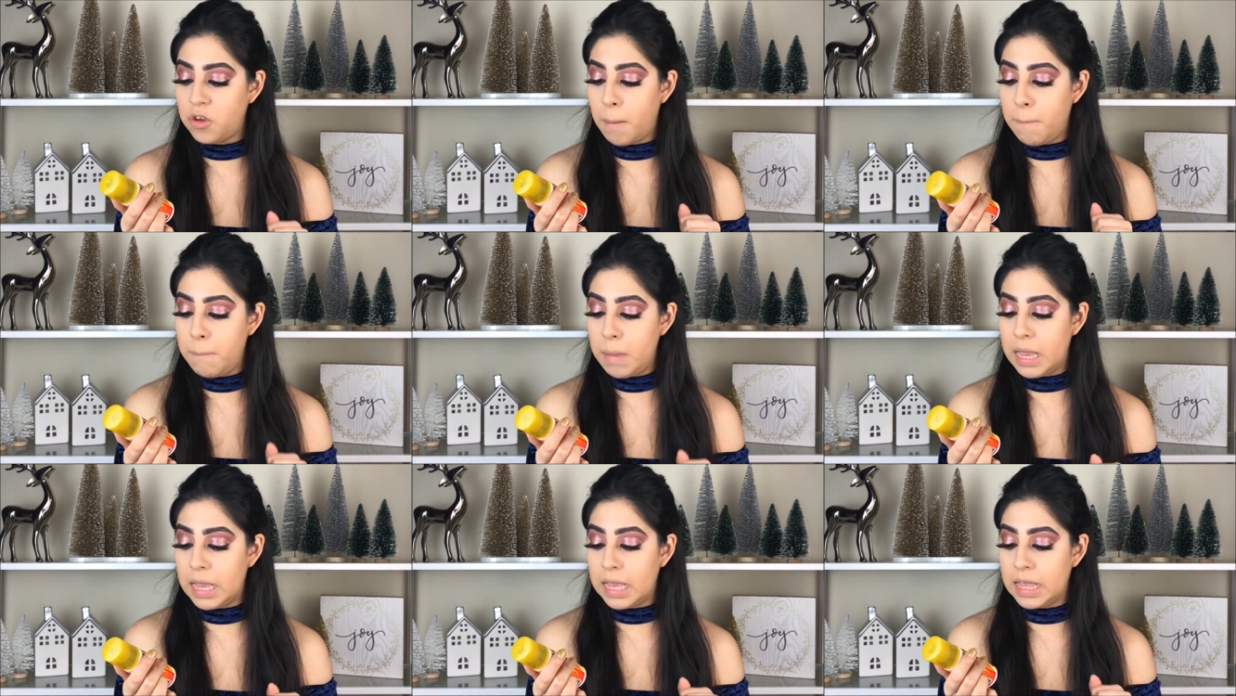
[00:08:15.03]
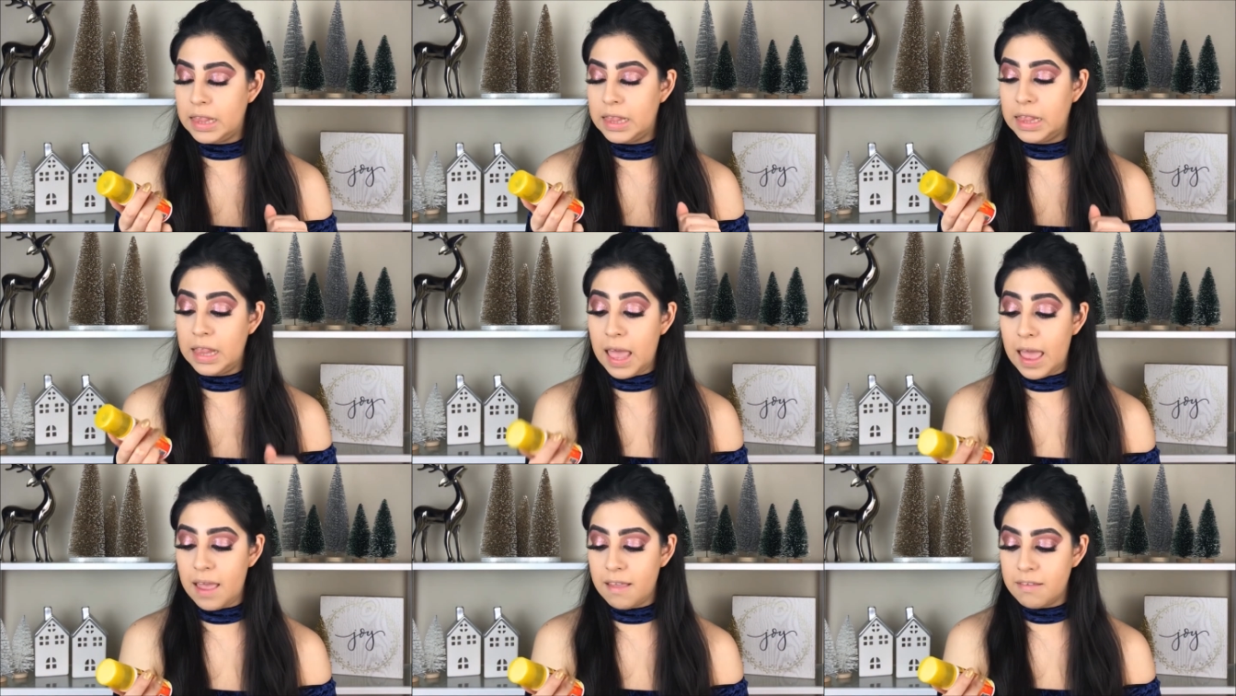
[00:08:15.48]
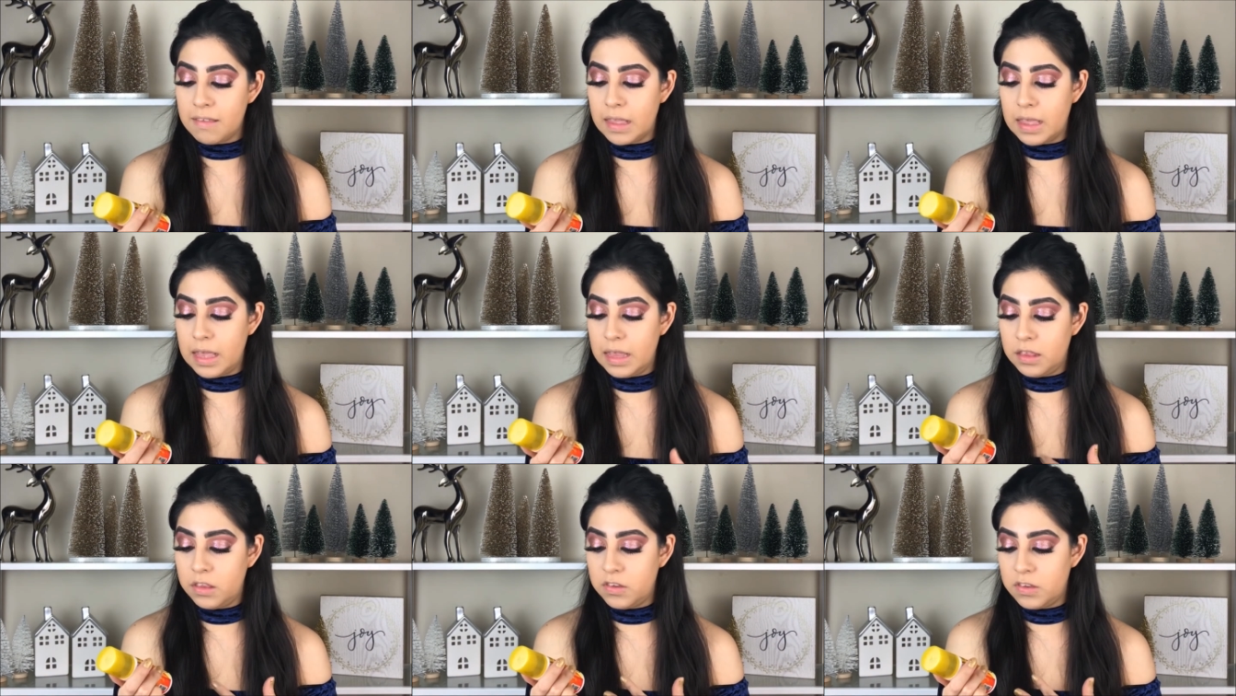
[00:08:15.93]
Make It Last
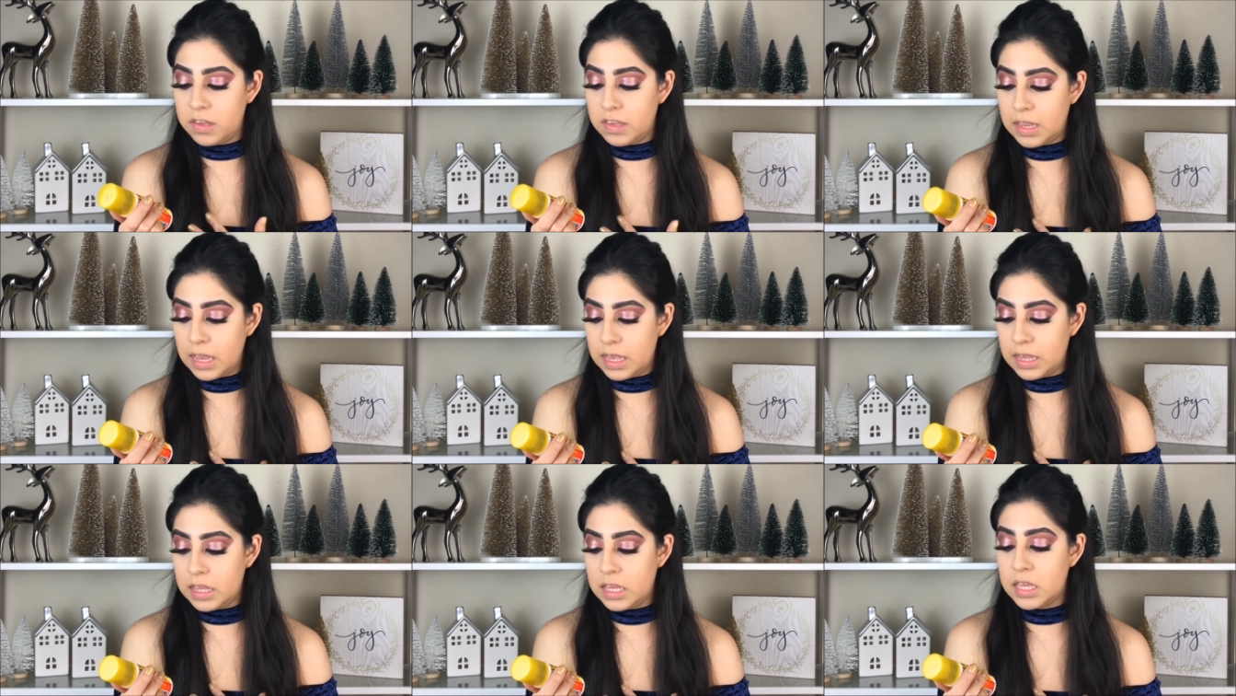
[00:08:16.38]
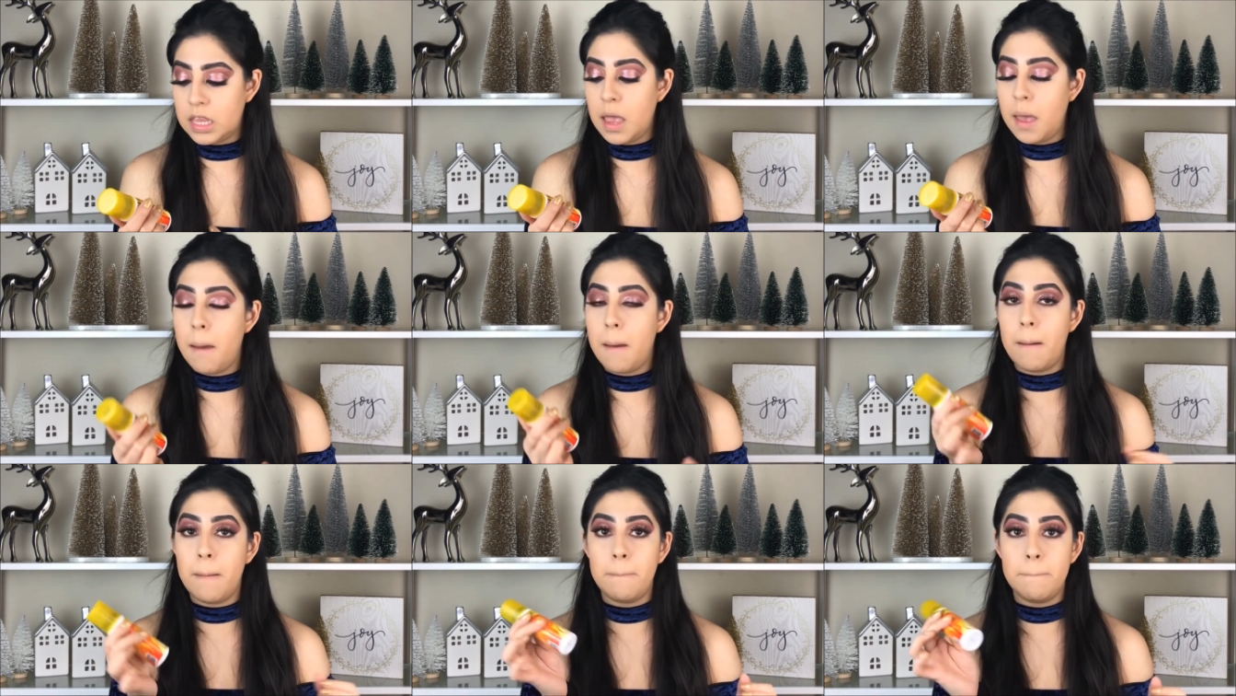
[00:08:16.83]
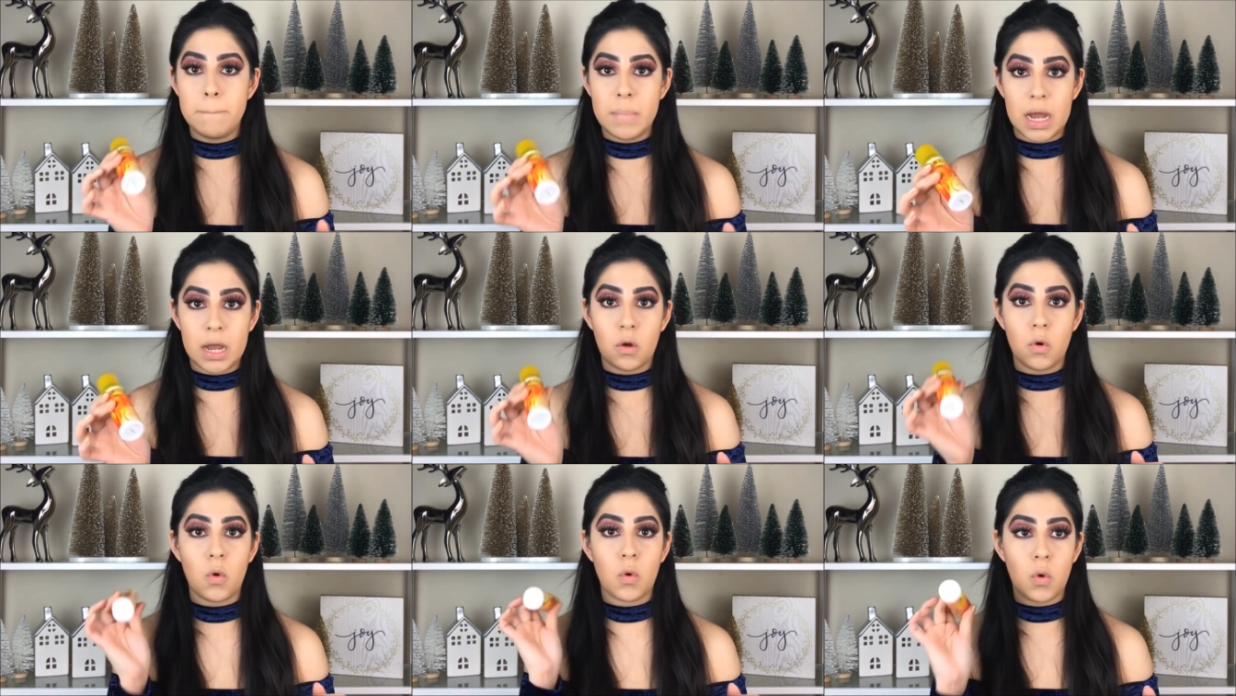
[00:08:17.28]
in the scent
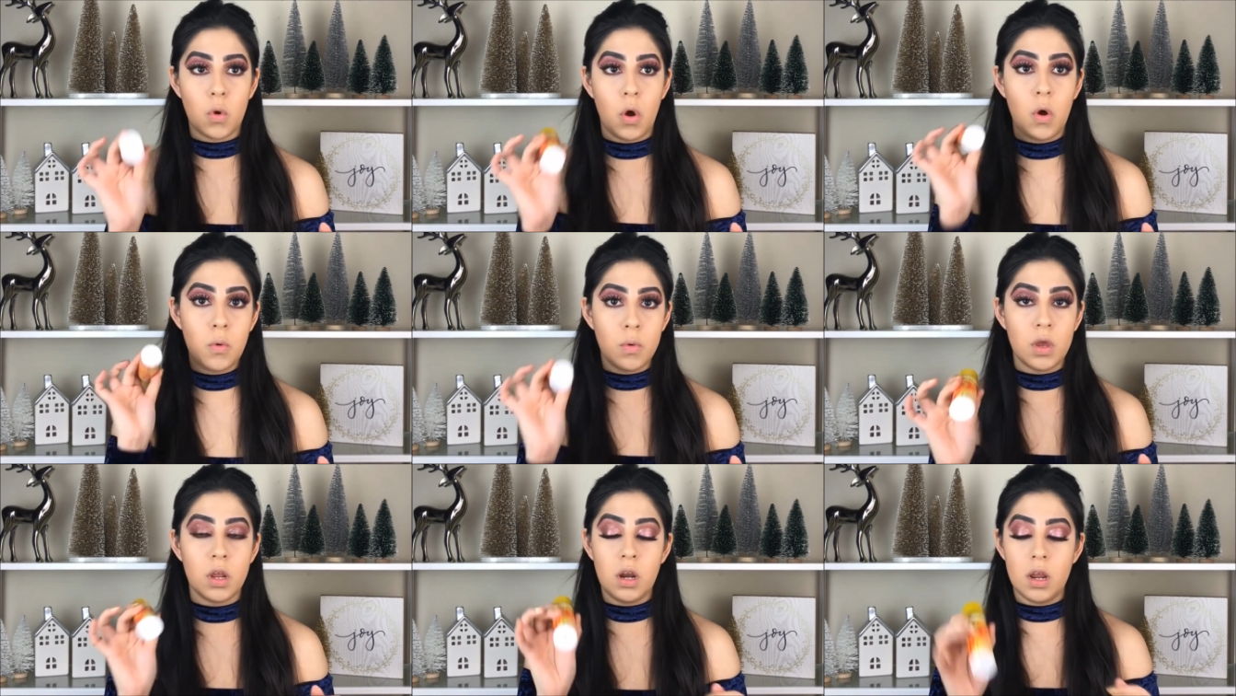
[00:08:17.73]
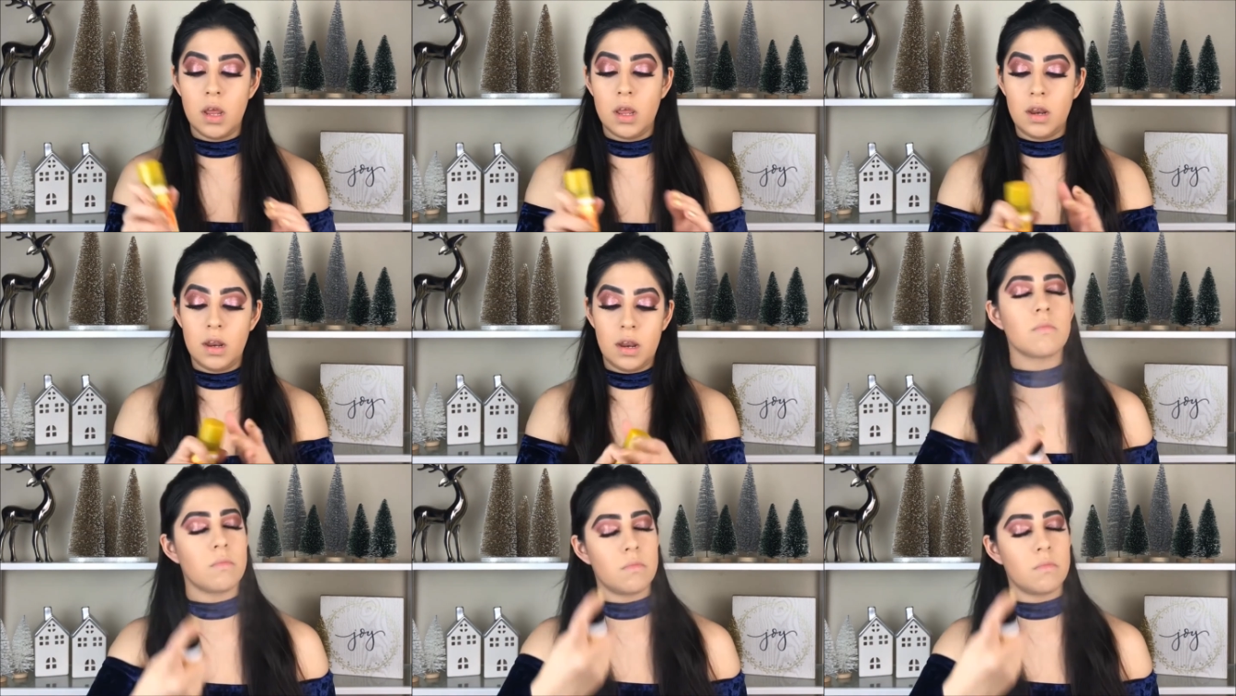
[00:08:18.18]
Mango Coconut.